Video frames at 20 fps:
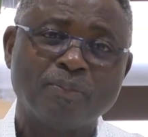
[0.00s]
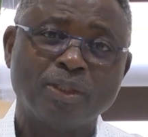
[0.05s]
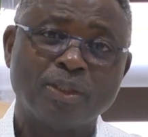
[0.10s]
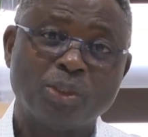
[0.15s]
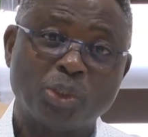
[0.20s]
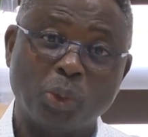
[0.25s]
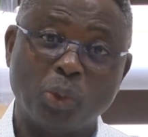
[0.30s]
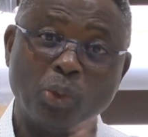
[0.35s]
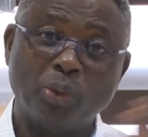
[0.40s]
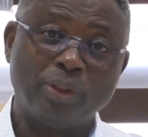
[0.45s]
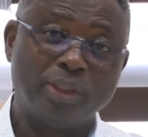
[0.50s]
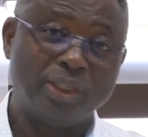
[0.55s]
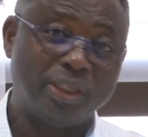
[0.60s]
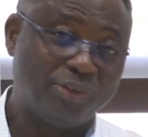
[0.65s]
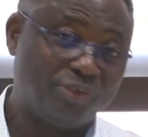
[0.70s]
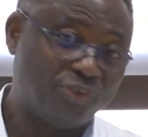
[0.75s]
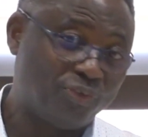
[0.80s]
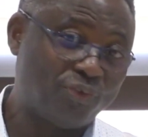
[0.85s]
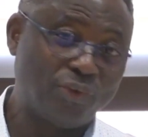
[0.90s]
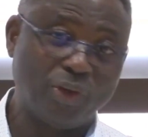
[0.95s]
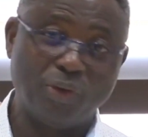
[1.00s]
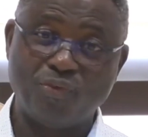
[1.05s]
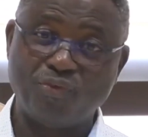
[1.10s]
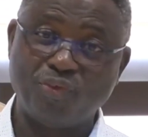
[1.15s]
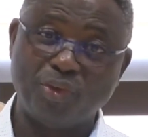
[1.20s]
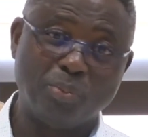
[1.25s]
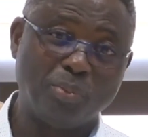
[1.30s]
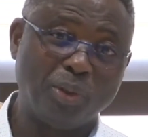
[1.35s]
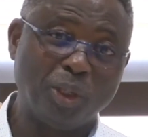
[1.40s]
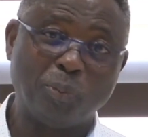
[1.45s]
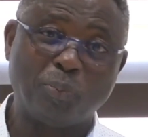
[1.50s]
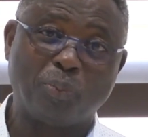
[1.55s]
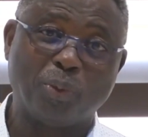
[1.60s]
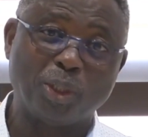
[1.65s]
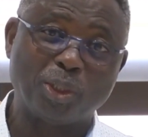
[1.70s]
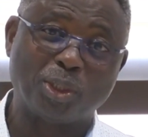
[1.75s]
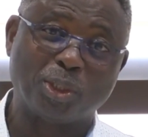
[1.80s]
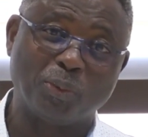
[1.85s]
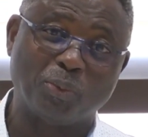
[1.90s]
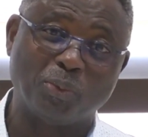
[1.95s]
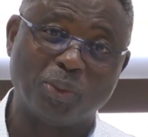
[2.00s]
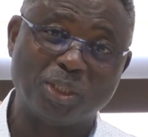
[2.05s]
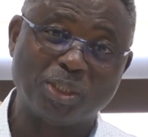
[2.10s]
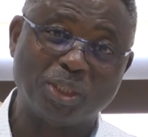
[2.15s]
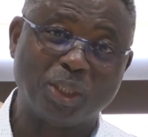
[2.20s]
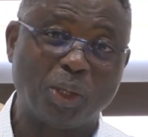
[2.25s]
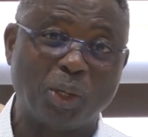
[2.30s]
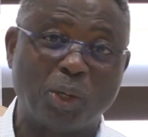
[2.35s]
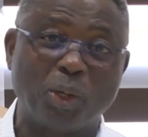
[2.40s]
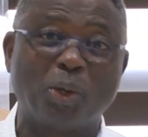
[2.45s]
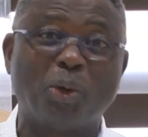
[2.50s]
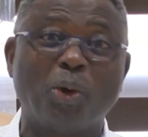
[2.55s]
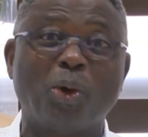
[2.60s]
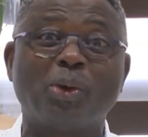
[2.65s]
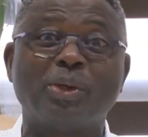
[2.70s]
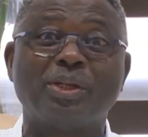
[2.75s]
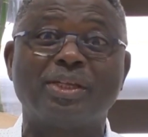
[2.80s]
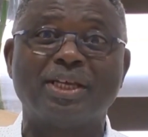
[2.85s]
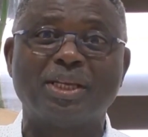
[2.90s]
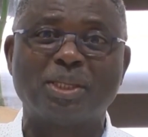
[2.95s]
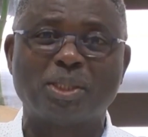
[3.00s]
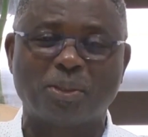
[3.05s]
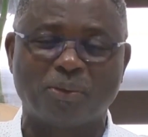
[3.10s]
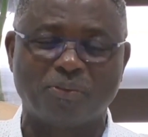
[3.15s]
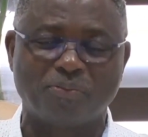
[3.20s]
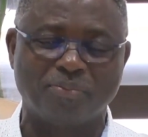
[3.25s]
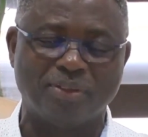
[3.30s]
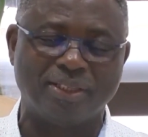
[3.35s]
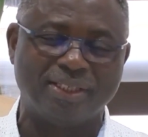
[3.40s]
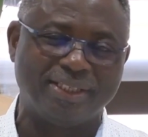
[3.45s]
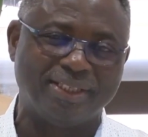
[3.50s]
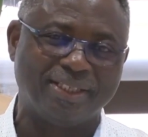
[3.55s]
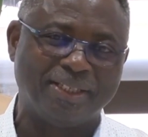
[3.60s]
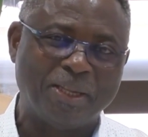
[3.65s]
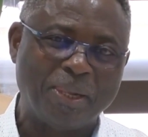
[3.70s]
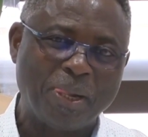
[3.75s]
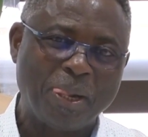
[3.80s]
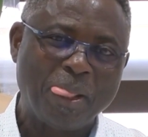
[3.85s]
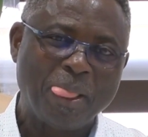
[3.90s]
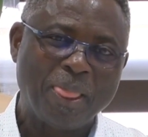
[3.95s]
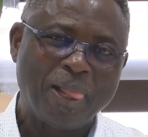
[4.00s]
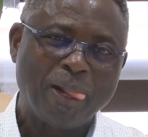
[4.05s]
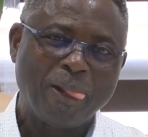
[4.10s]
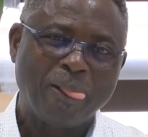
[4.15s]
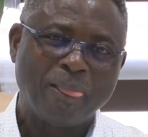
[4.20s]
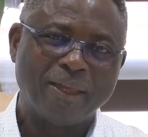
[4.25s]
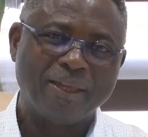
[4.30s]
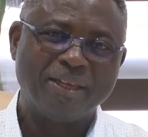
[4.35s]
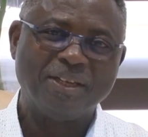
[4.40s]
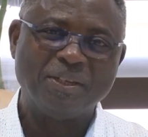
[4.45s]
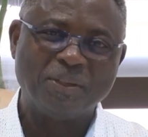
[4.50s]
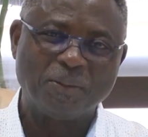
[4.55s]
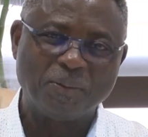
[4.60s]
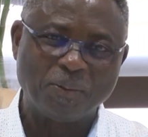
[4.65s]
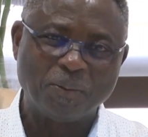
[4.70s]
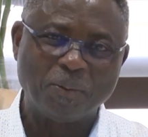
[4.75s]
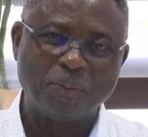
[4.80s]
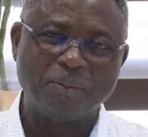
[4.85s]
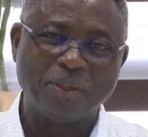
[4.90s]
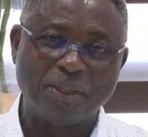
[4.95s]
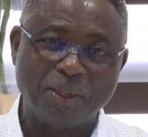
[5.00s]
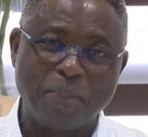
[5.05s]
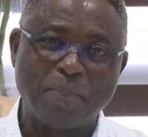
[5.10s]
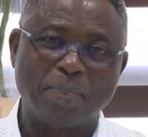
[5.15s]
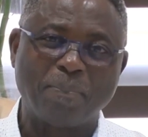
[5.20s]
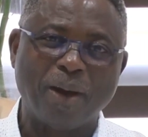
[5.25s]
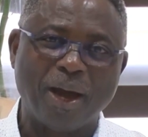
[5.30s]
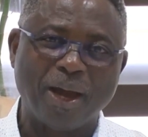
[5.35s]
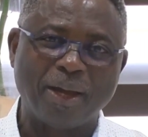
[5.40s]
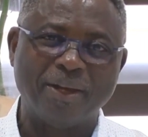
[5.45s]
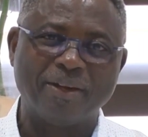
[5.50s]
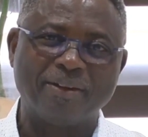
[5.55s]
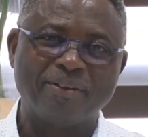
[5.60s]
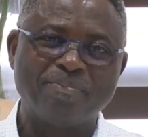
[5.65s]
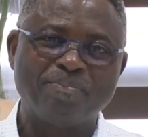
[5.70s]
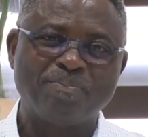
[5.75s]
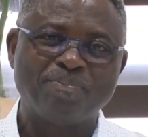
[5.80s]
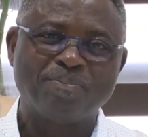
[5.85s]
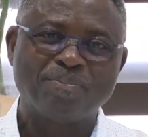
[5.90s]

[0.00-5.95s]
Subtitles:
So if a female person was the goddess of money in the Roman Empire,